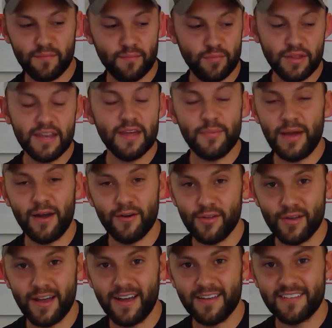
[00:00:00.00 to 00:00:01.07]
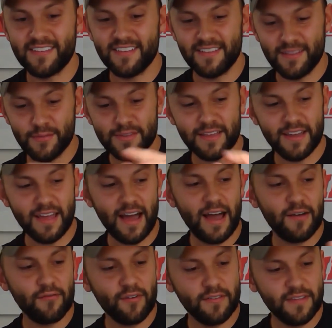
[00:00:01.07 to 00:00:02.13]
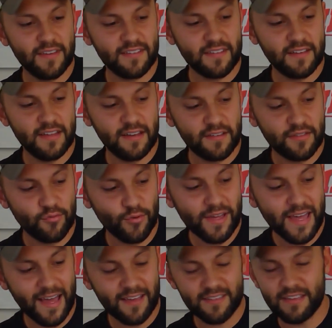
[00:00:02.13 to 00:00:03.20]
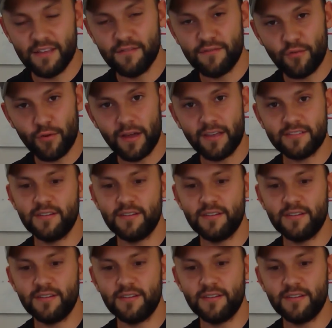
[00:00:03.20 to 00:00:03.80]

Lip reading: Plenty of power, you guys. Let me tell you, I've run this. It is 3S and 4S